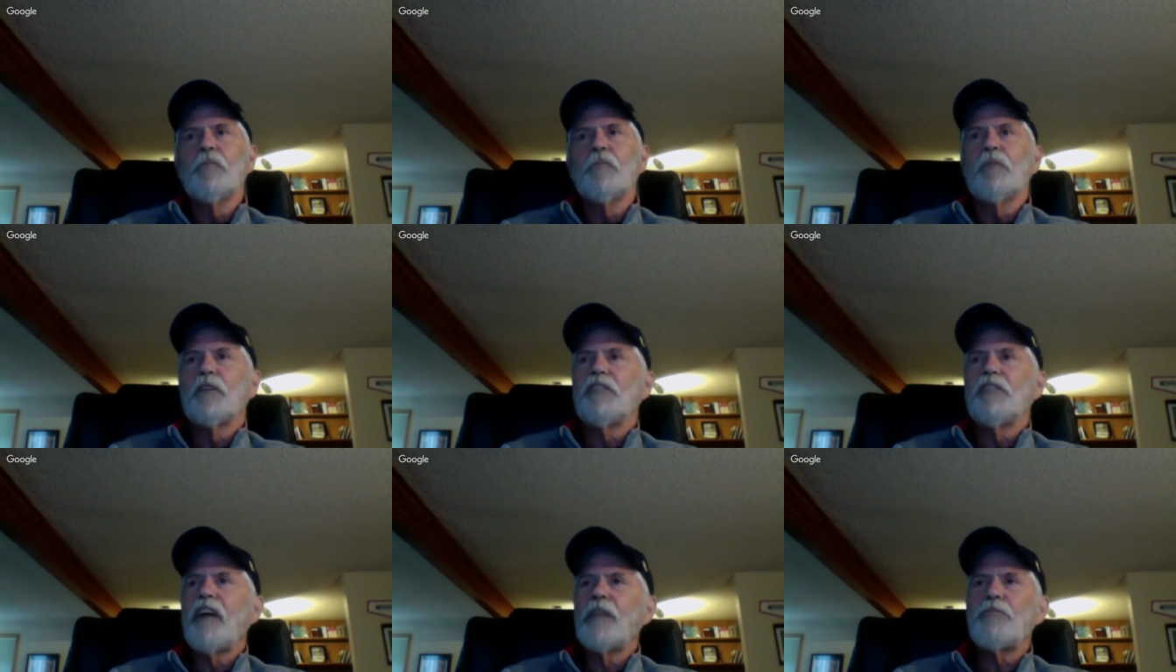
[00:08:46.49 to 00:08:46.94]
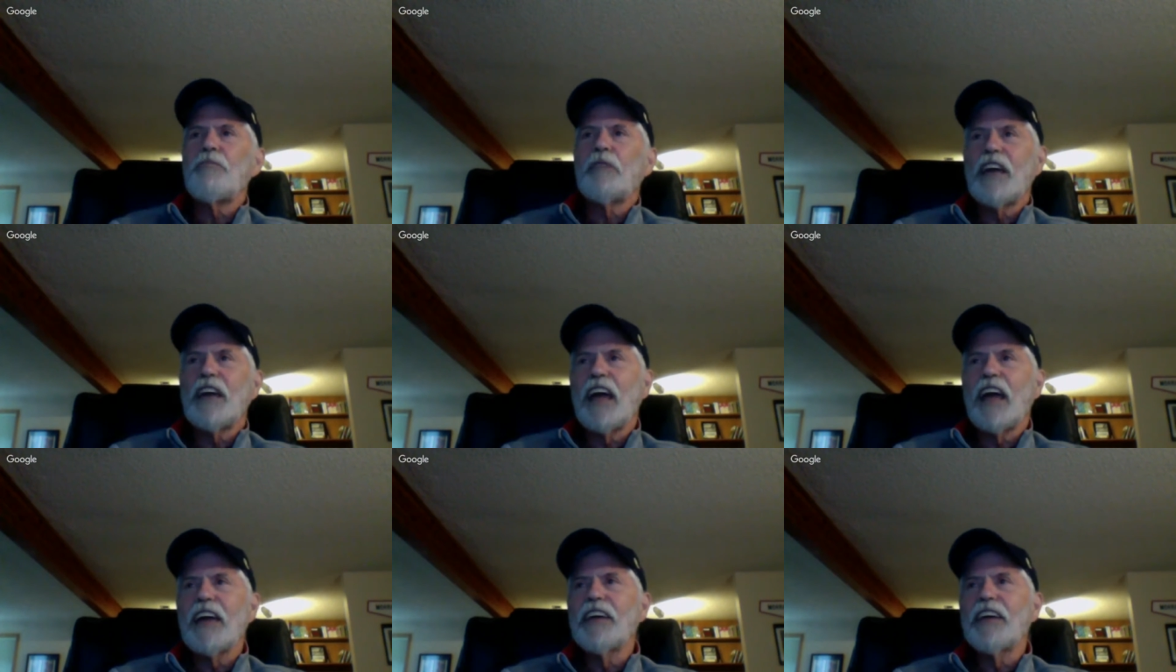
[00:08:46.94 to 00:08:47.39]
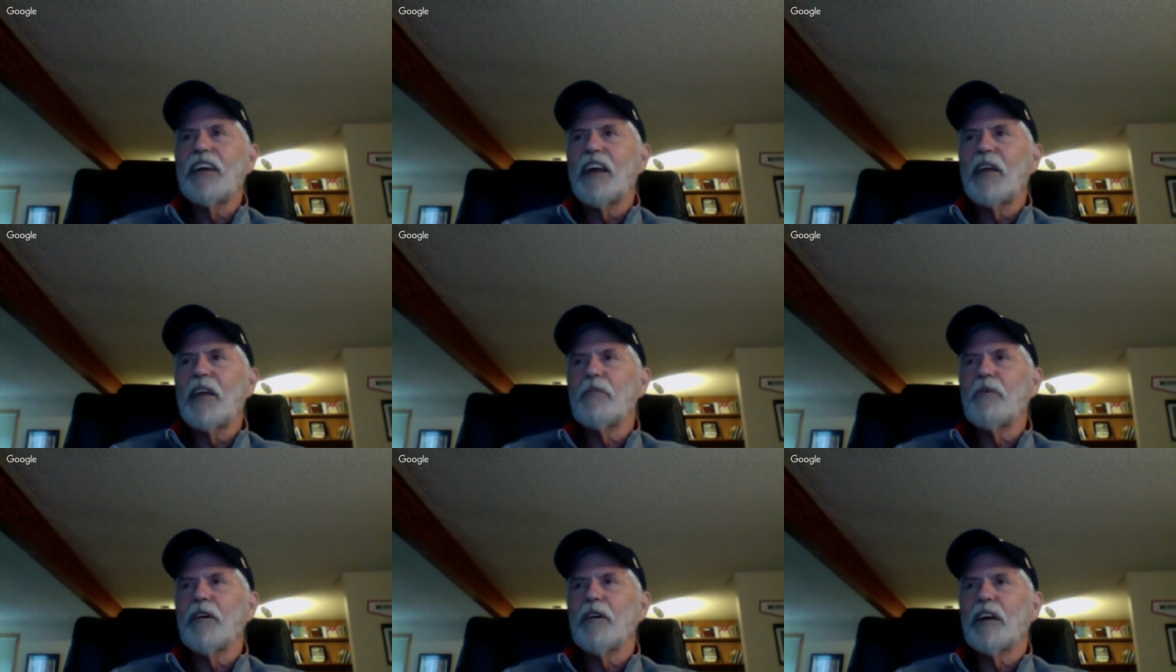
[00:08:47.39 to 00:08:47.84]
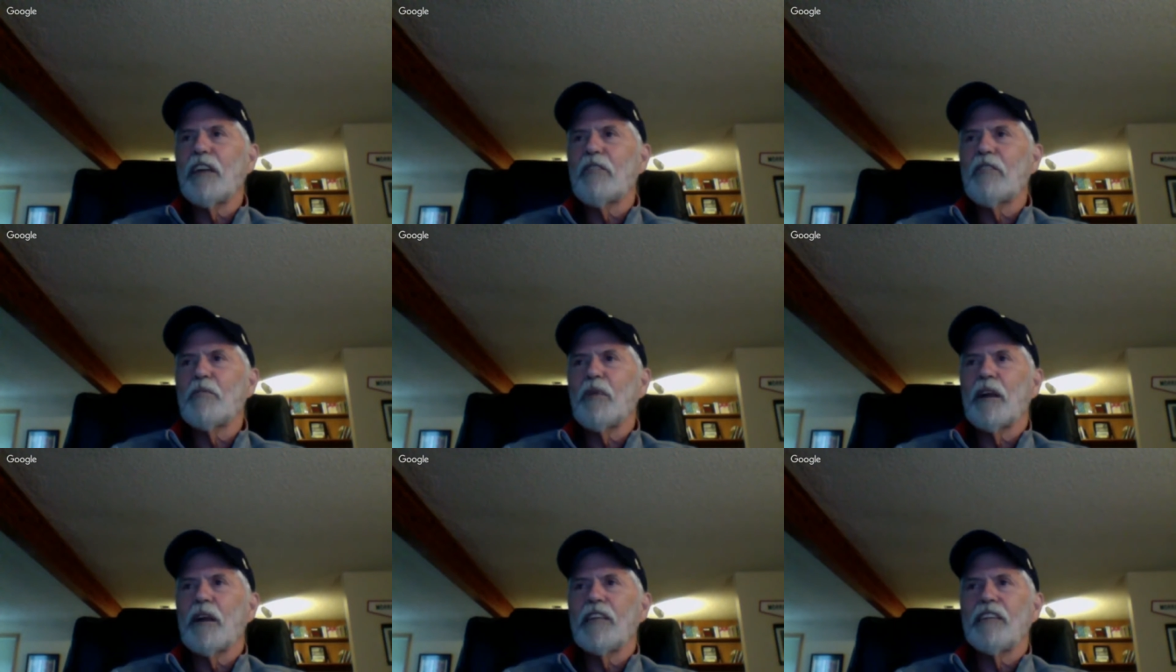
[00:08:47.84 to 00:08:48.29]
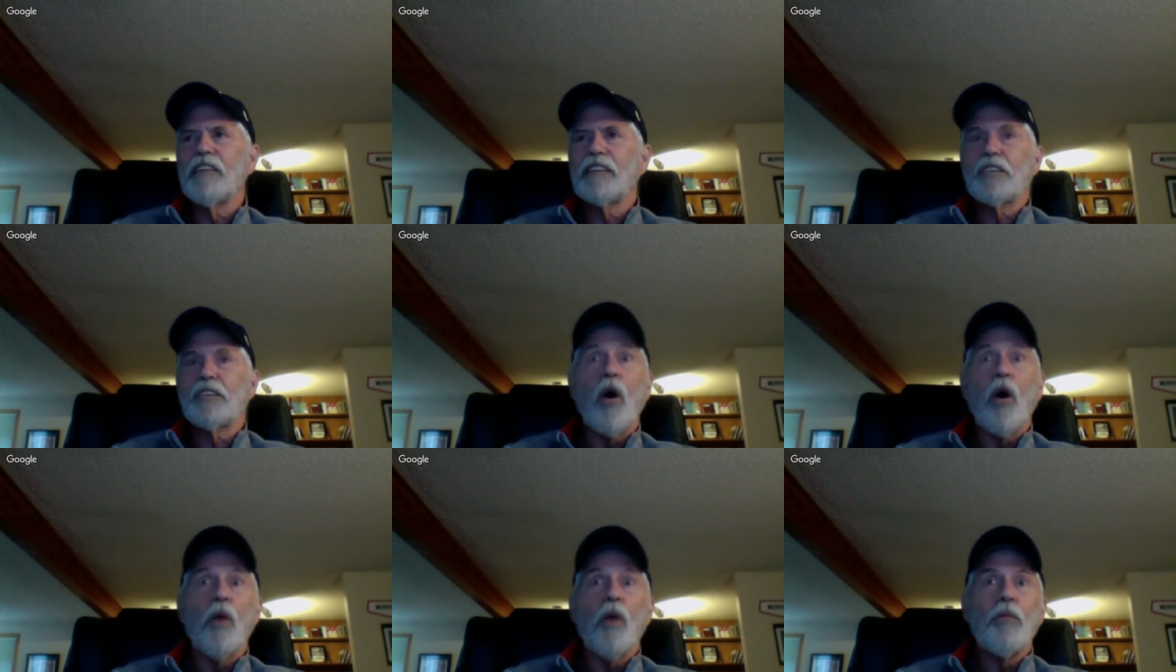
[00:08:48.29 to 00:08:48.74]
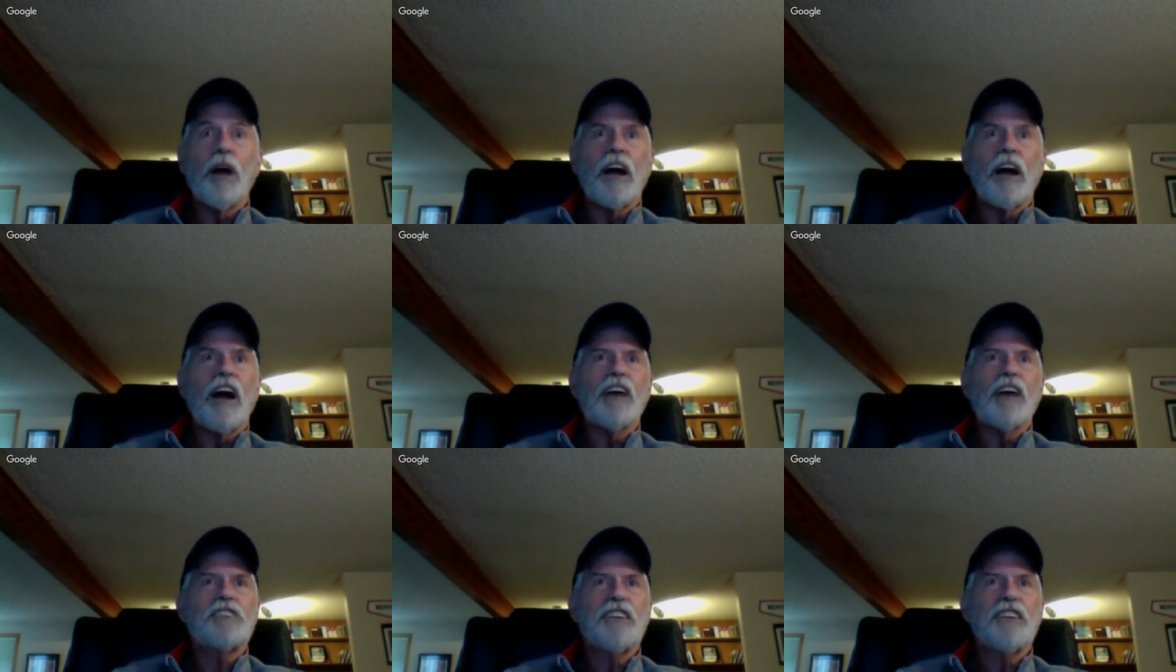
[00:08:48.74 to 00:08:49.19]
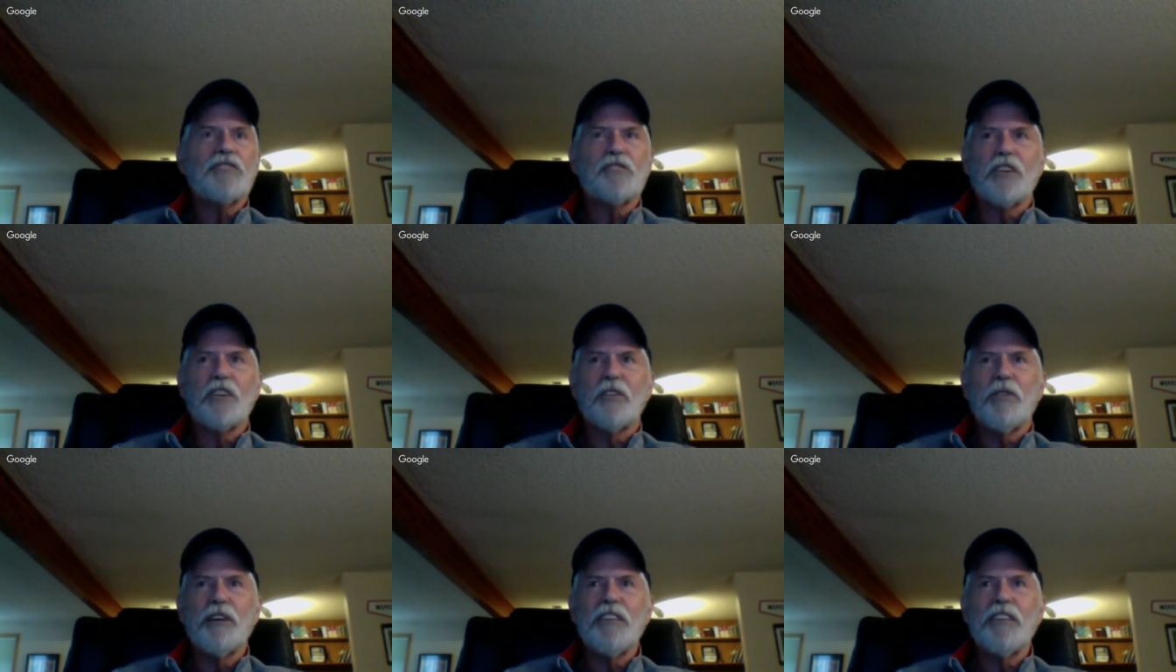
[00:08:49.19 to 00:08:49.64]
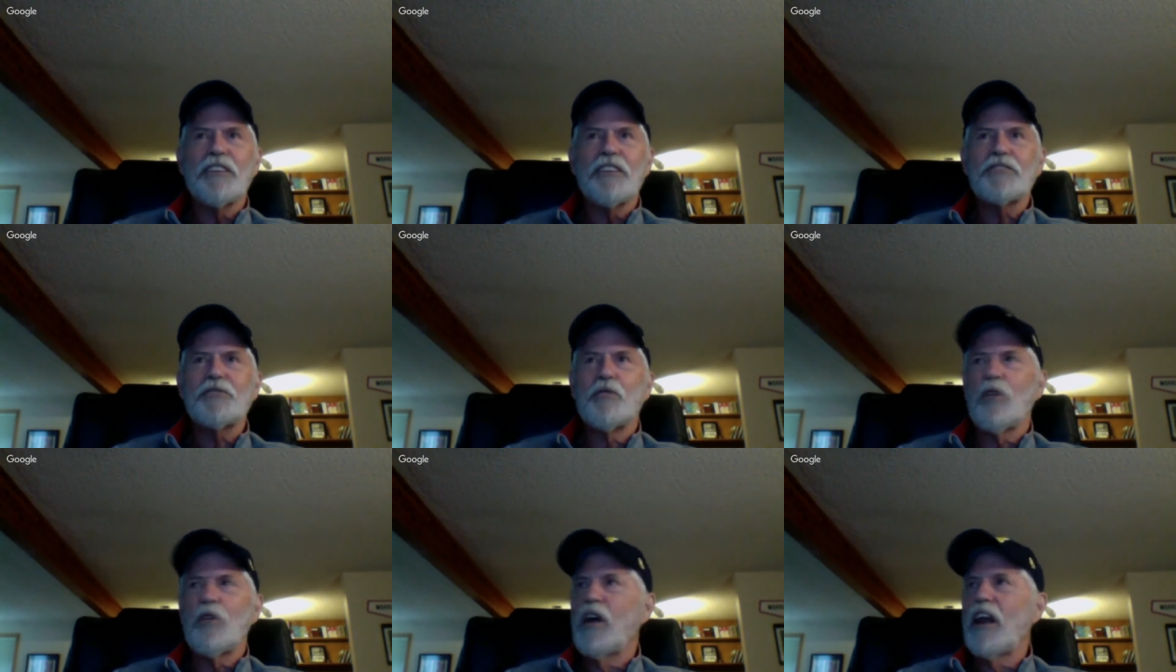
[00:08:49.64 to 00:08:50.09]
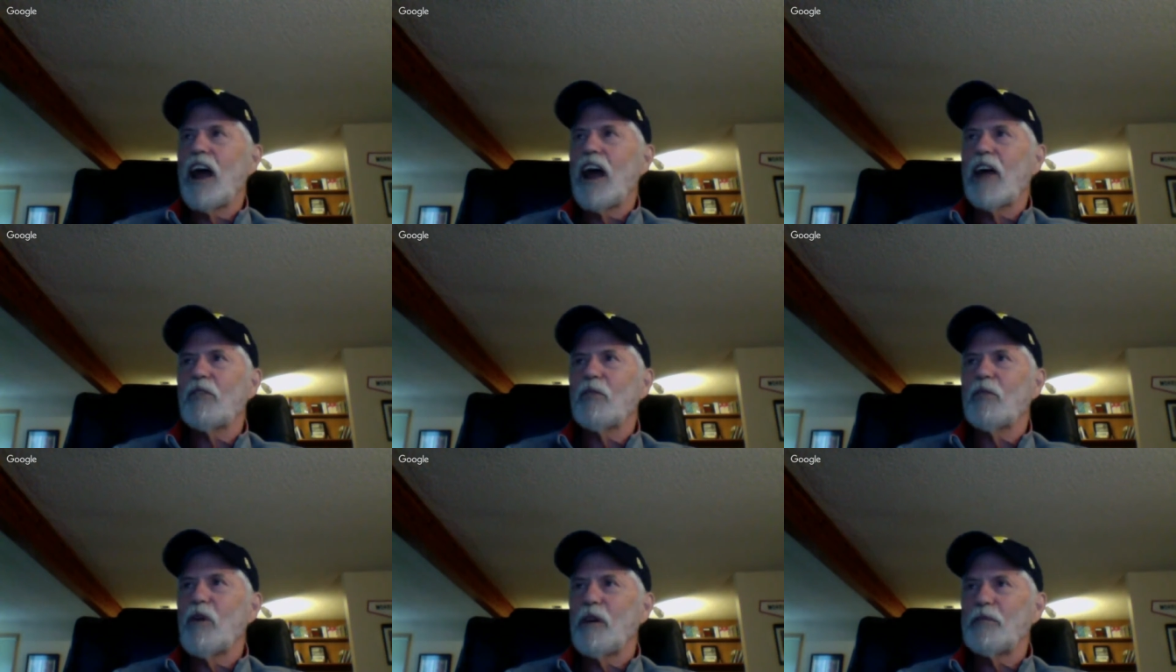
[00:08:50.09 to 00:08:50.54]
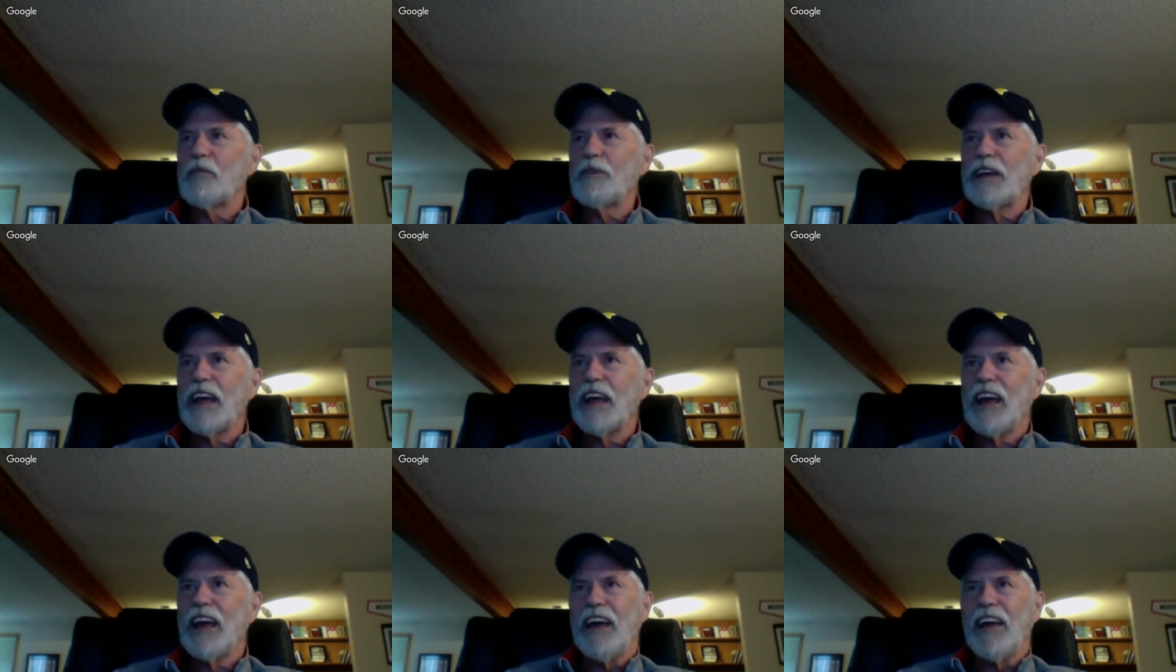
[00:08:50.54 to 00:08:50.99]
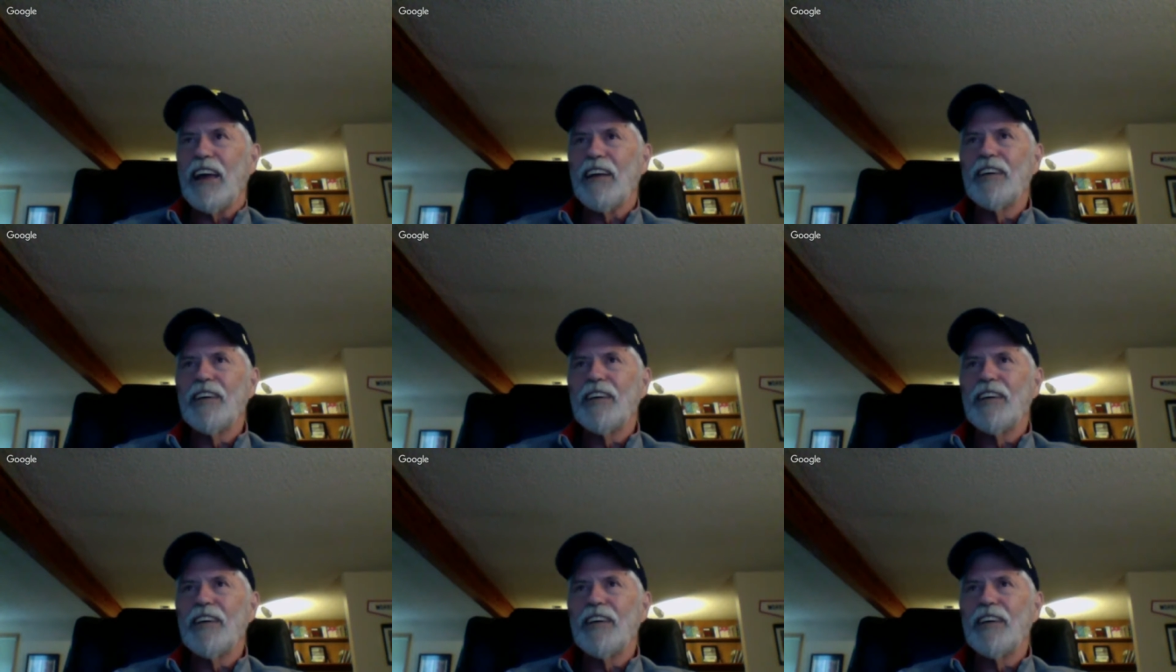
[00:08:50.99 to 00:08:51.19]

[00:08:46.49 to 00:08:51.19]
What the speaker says: But if I put a gay kid in a book, everybody thinks, oh my gosh, kids are going to read this and run out and want to be gay.